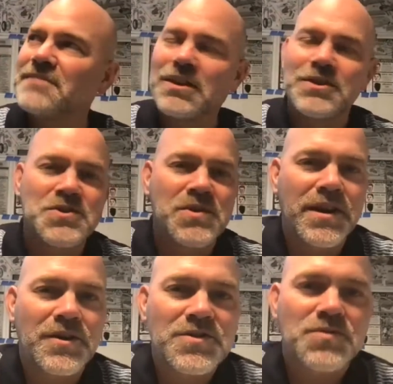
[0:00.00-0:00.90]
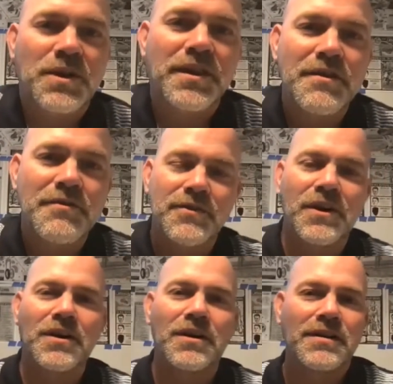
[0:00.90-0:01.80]
illustrators, where do they
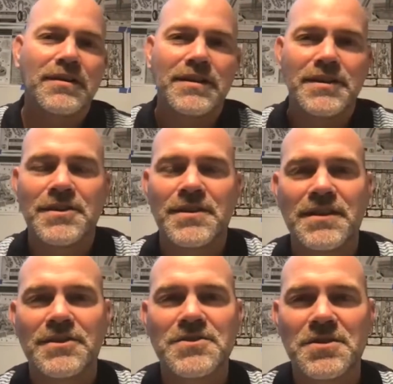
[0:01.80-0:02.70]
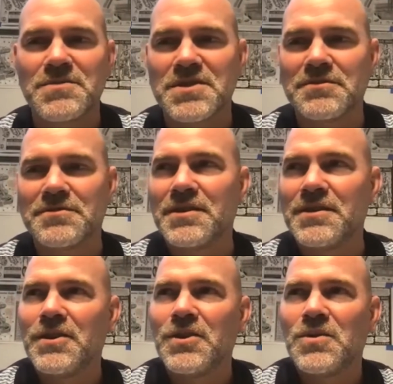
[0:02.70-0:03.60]
fall in terms of
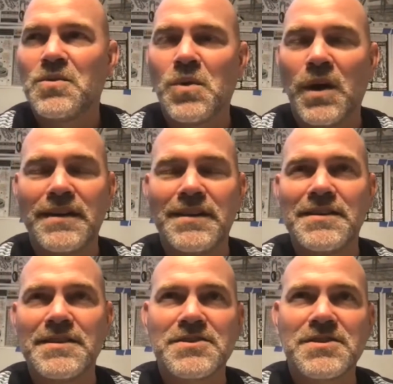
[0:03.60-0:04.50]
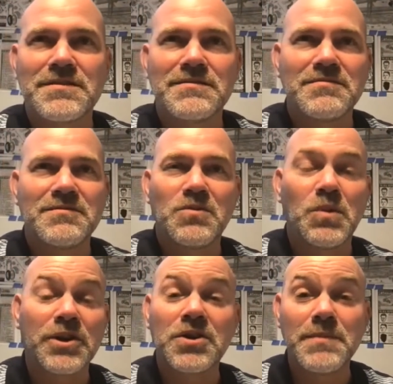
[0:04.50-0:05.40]
what
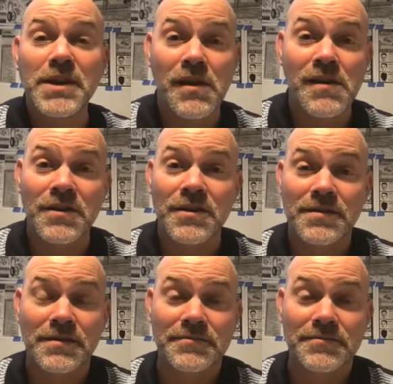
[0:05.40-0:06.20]
could be art?